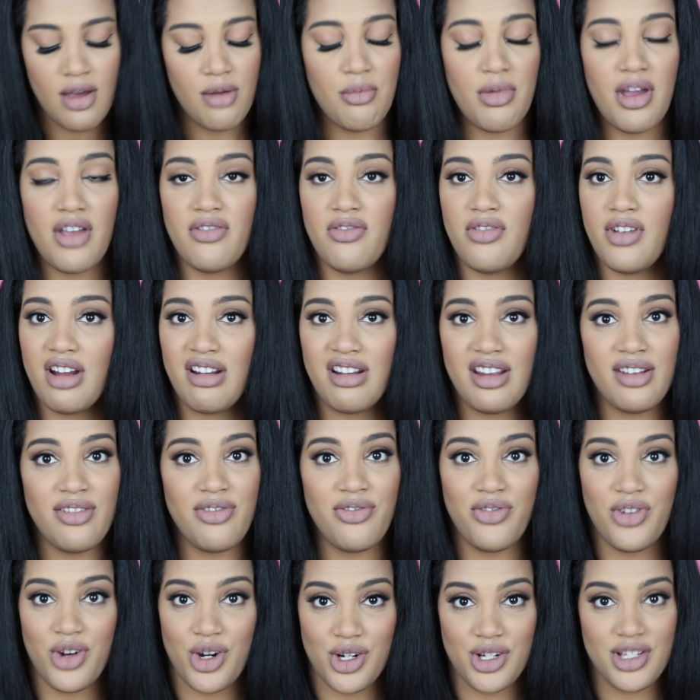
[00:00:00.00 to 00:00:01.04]
my very
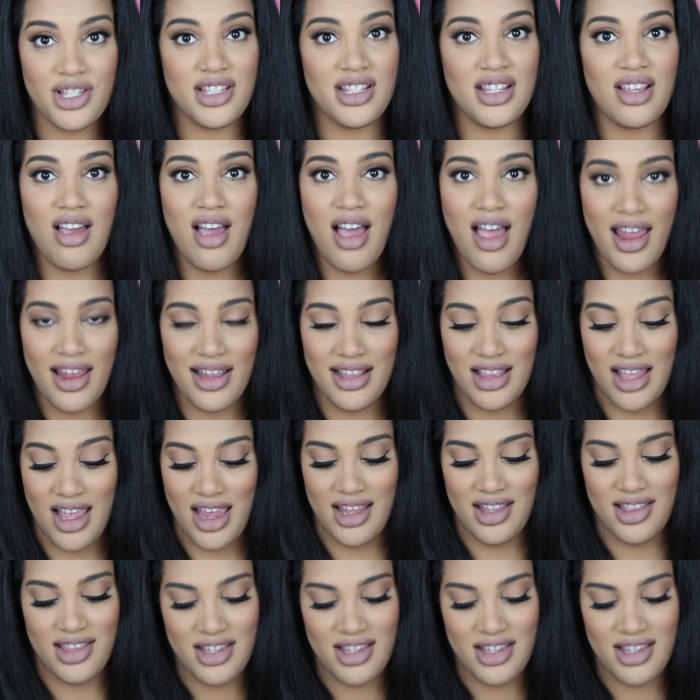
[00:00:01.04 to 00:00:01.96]
first highlight.